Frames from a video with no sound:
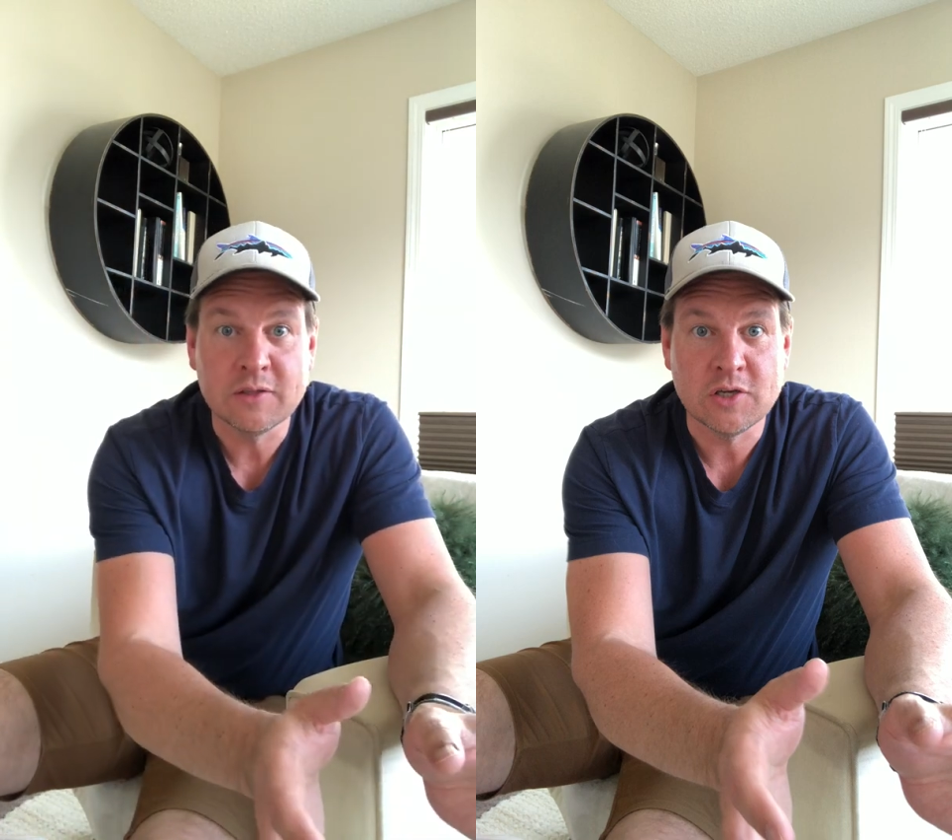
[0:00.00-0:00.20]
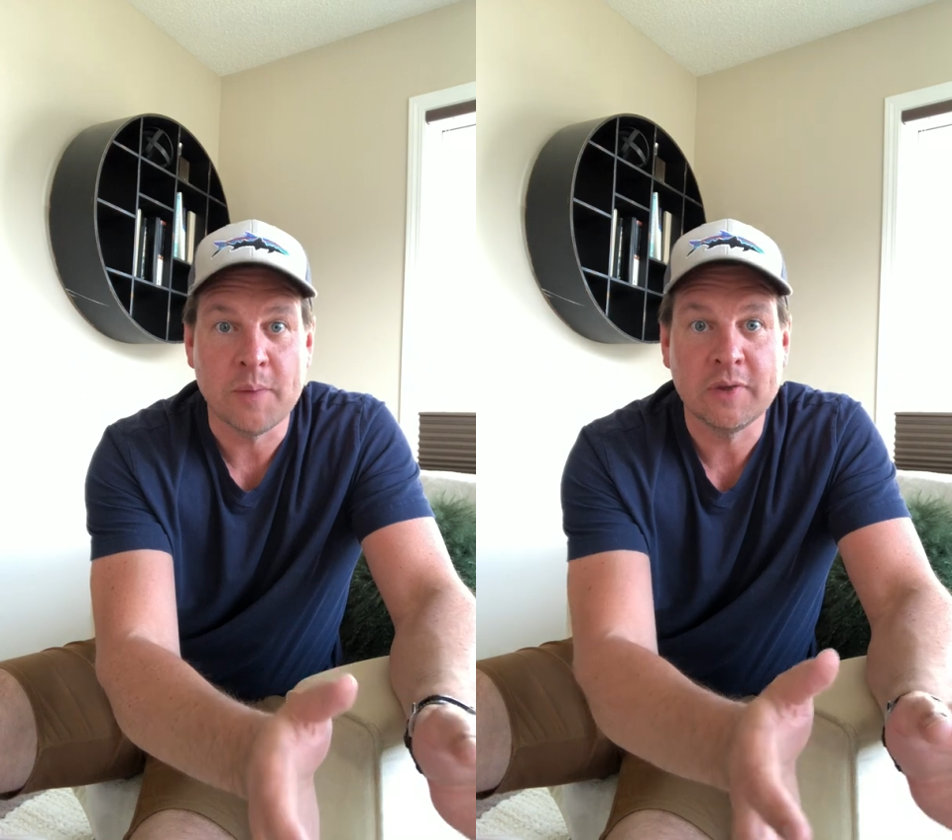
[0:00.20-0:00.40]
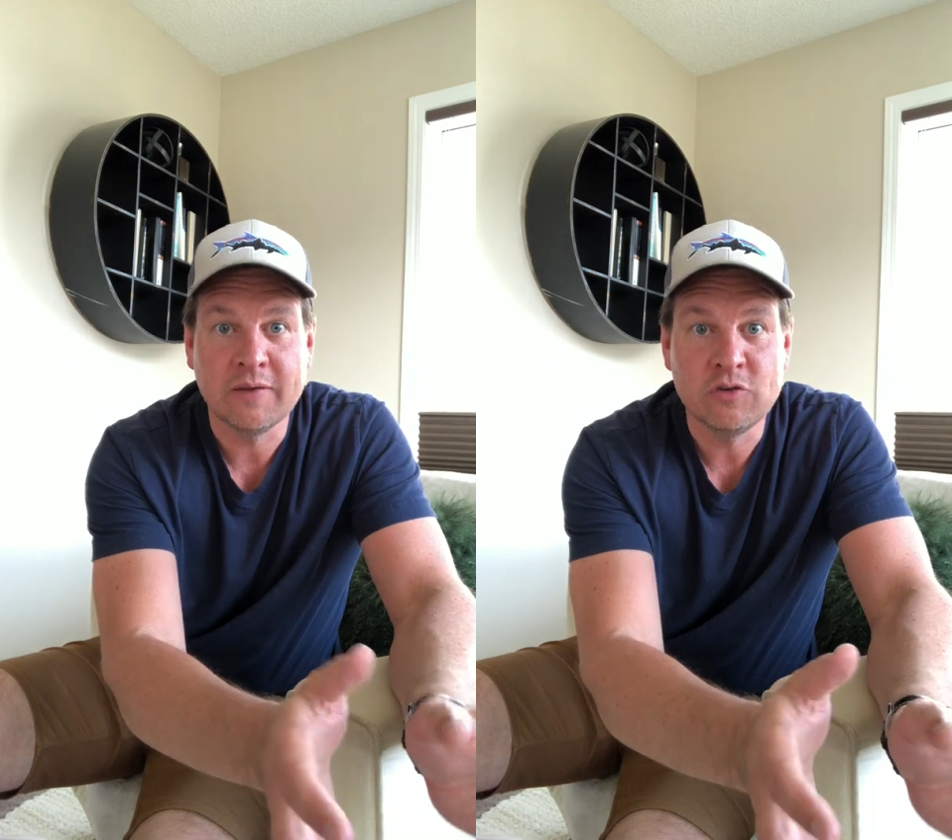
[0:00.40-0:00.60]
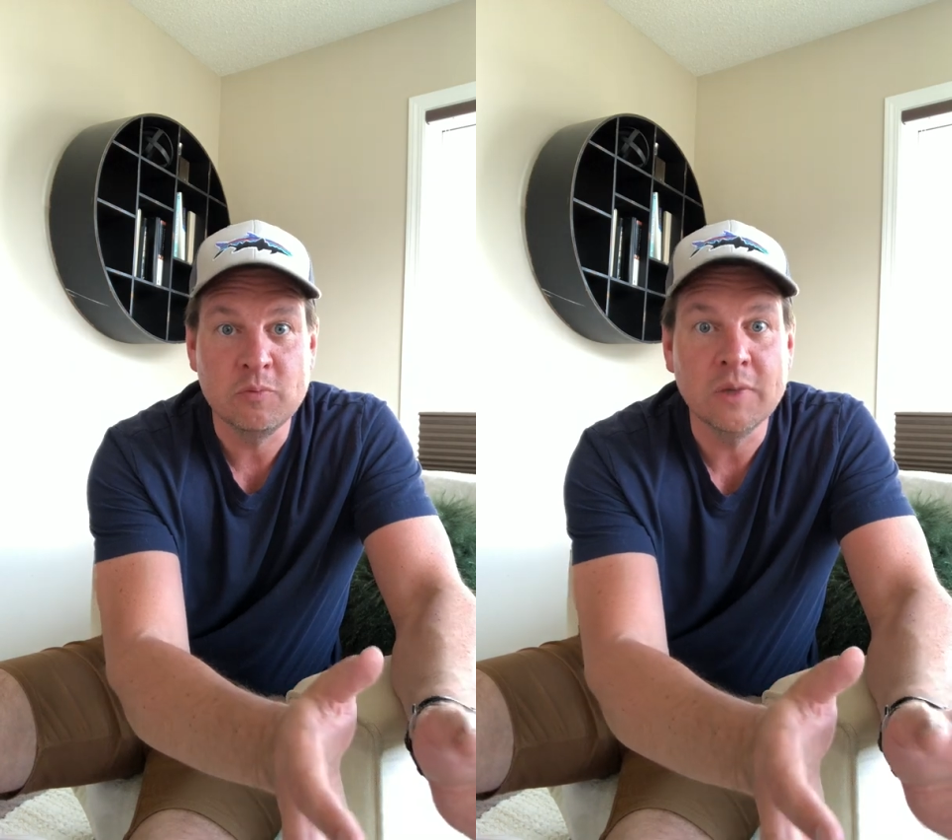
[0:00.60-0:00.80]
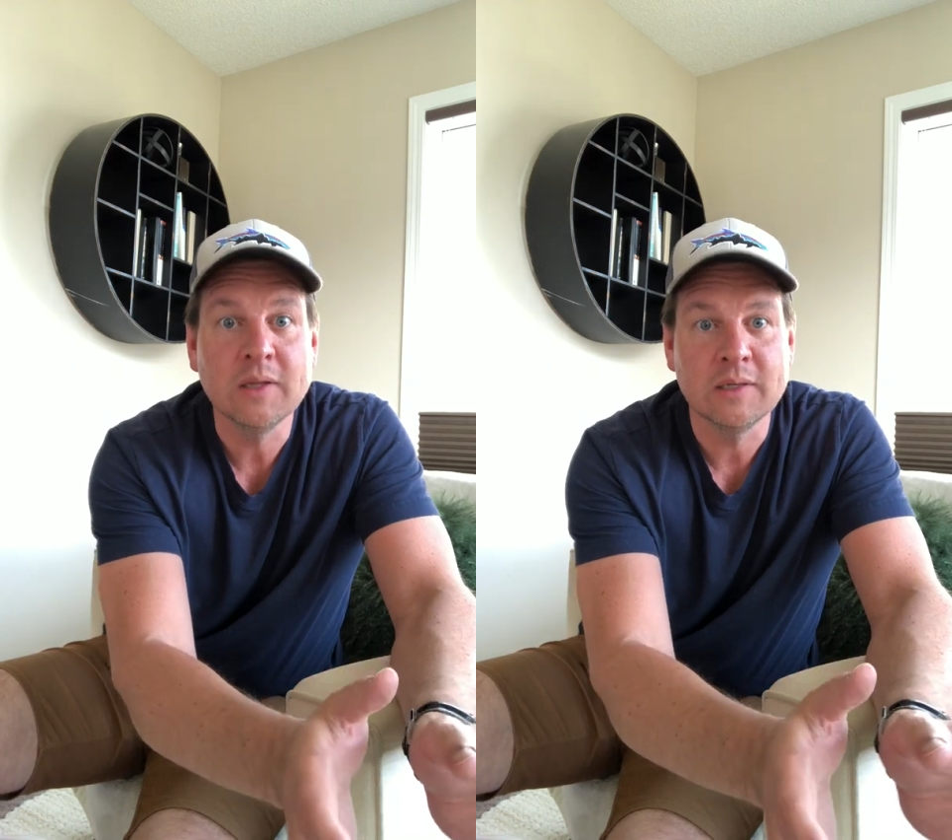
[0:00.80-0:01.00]
the topic of
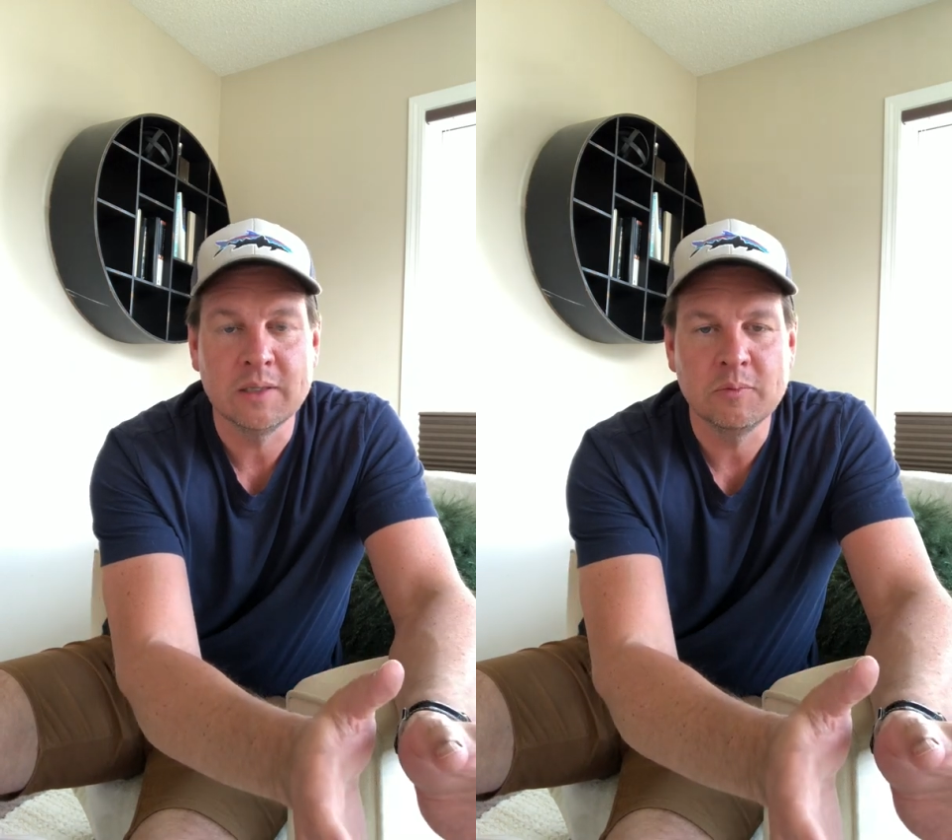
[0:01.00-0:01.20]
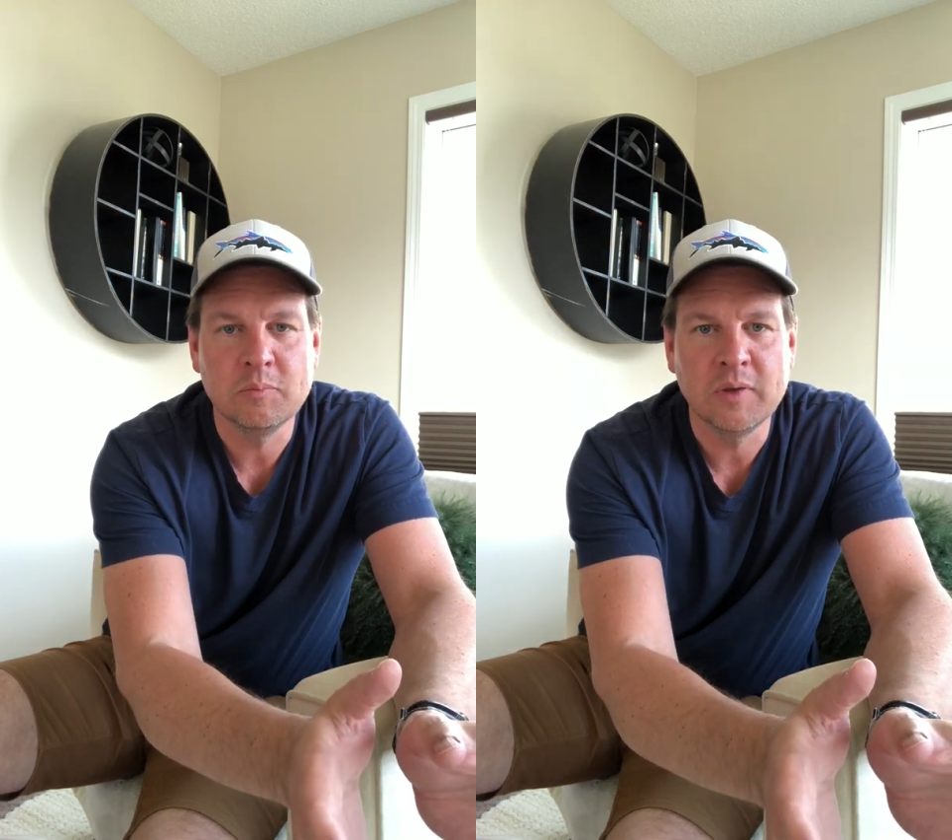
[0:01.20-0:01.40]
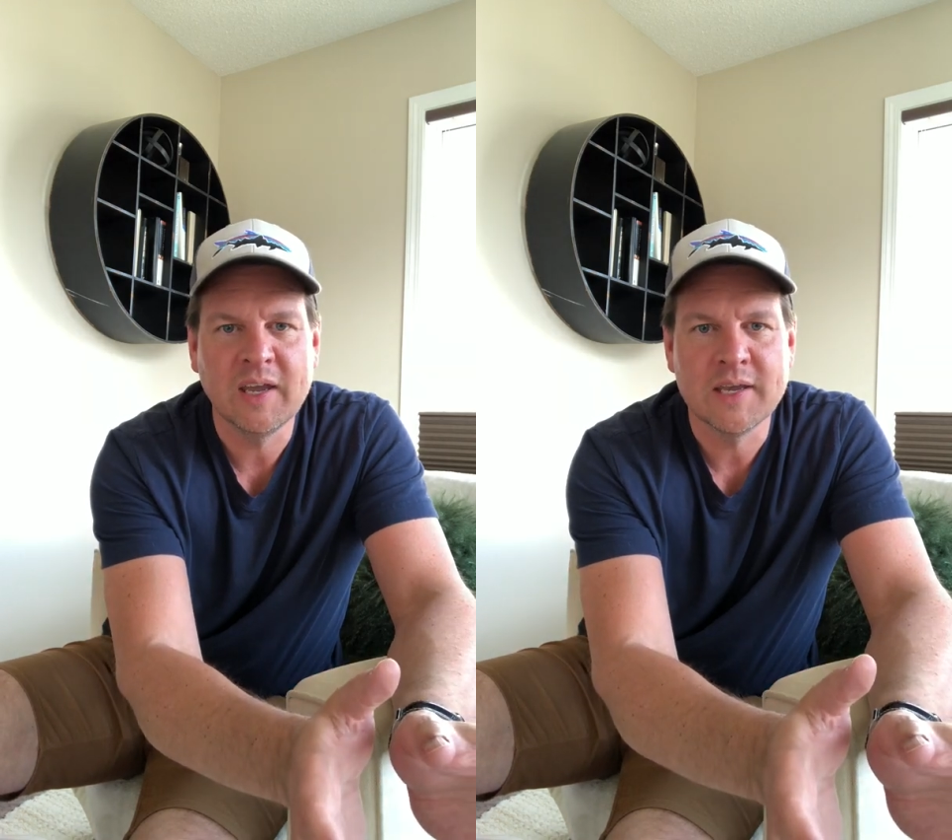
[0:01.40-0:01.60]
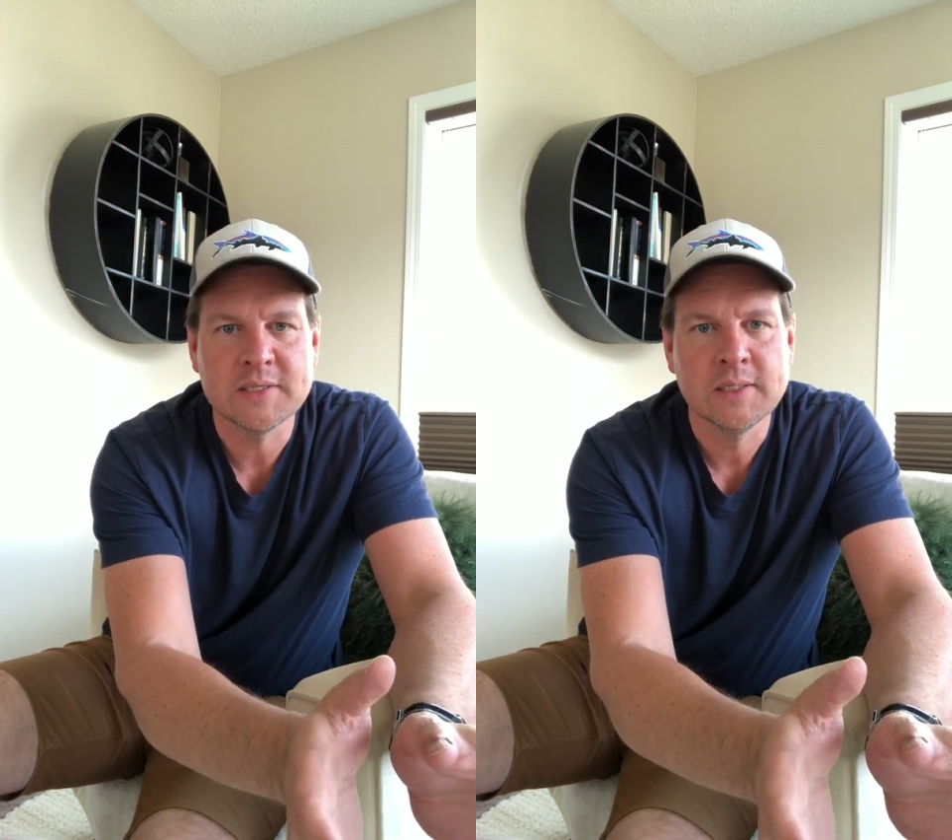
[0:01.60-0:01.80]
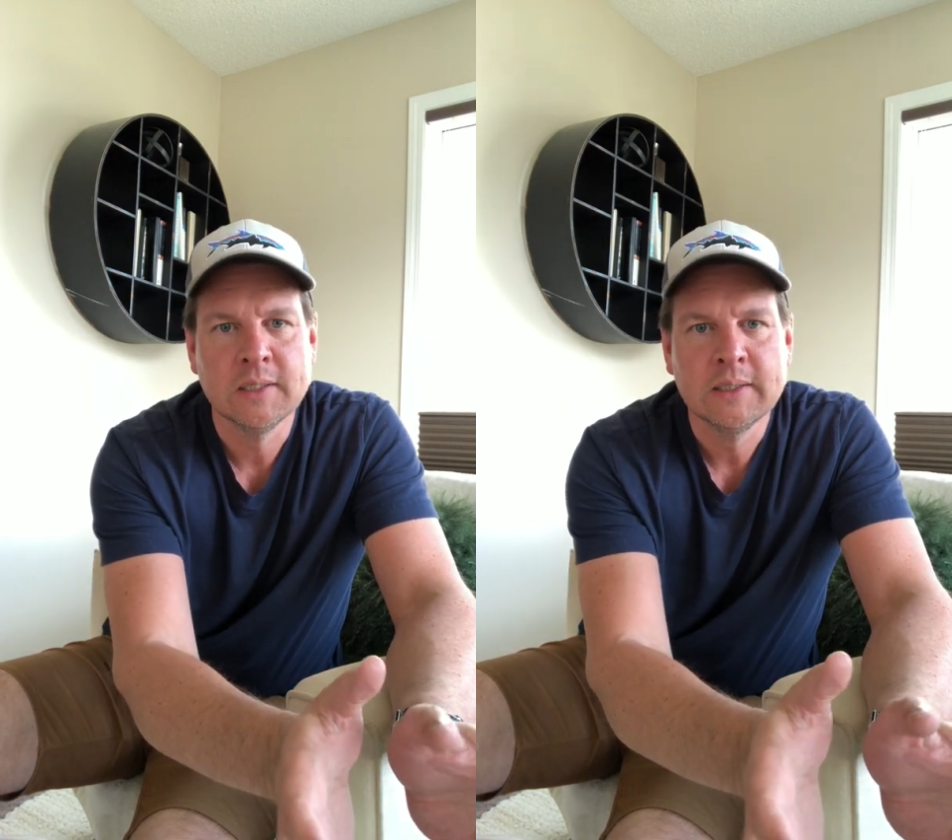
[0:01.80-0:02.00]
humility, because